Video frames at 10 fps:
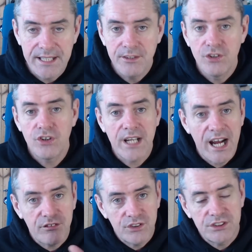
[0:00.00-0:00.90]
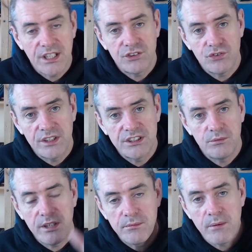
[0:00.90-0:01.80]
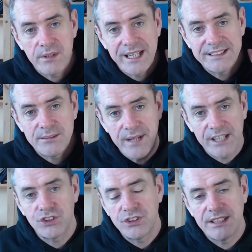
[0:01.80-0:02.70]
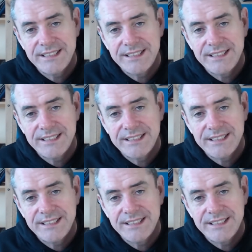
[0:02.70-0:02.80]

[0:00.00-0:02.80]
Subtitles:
Look after yourselves the rest of the week. Remember, get some exercise,